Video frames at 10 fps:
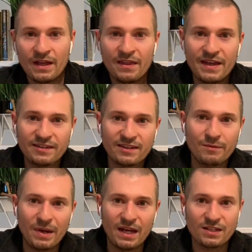This to
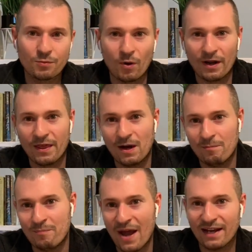me is one of the
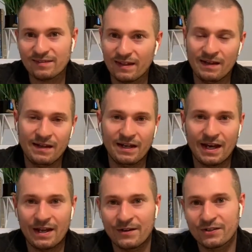best
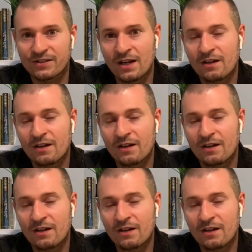indicators